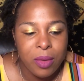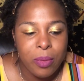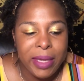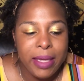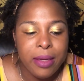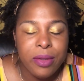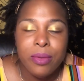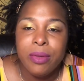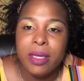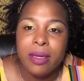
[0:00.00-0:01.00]
We can
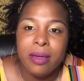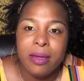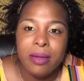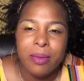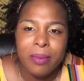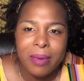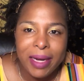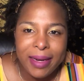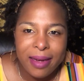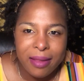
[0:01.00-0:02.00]
do good
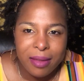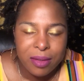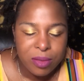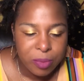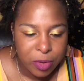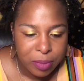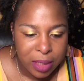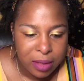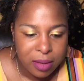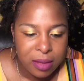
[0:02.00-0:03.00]
right at this
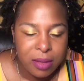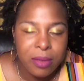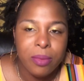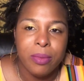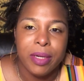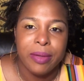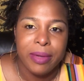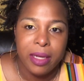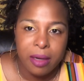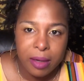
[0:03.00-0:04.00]
moment where
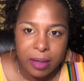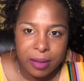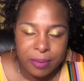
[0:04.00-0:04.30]
we are.